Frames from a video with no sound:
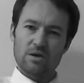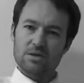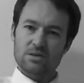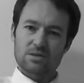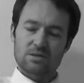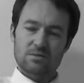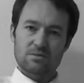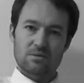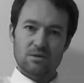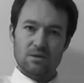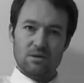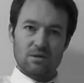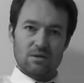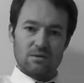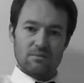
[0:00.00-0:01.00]
It's
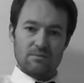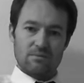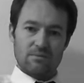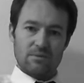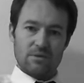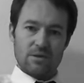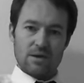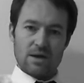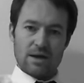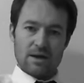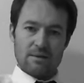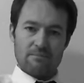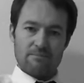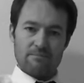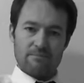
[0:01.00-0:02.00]

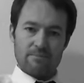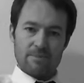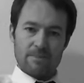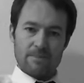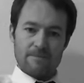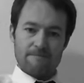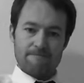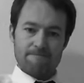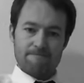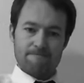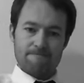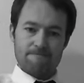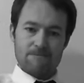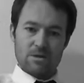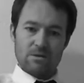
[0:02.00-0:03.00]
um,
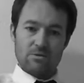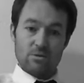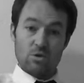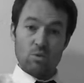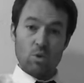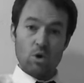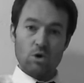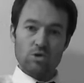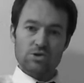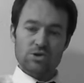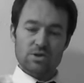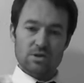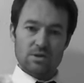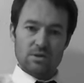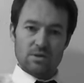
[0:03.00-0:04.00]
through wars,
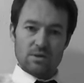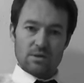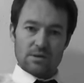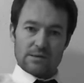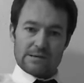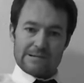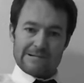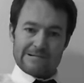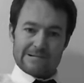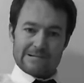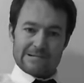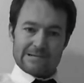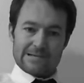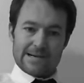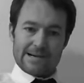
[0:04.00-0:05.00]

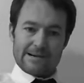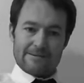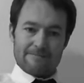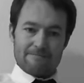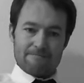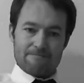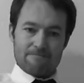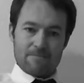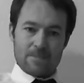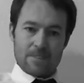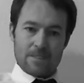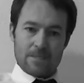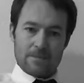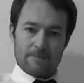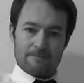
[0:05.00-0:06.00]
Um,
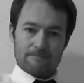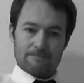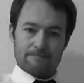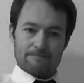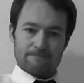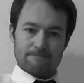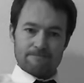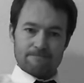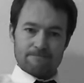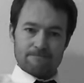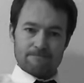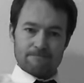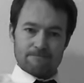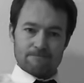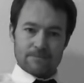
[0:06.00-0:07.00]

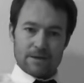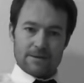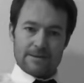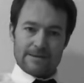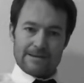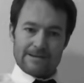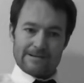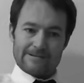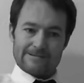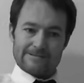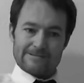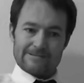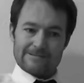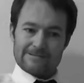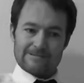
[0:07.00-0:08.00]
but yeah,
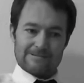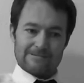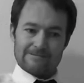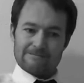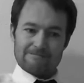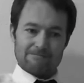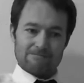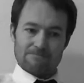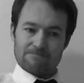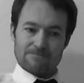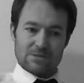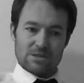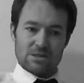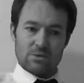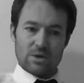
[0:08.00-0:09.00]

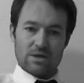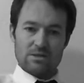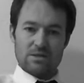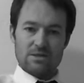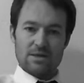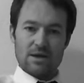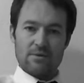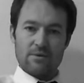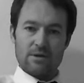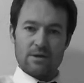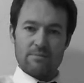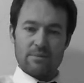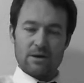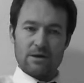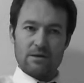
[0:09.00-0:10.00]
I don't know what else to say really.
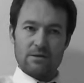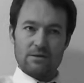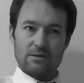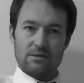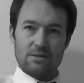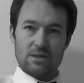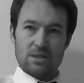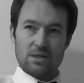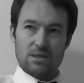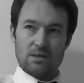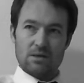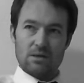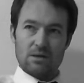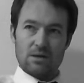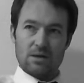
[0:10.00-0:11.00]
But
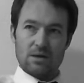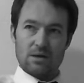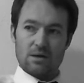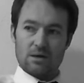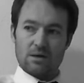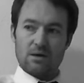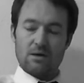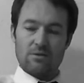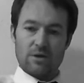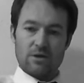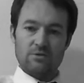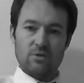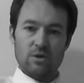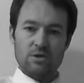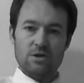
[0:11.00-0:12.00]

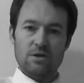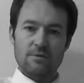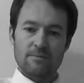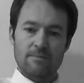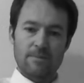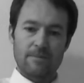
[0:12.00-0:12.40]
thanks for watching.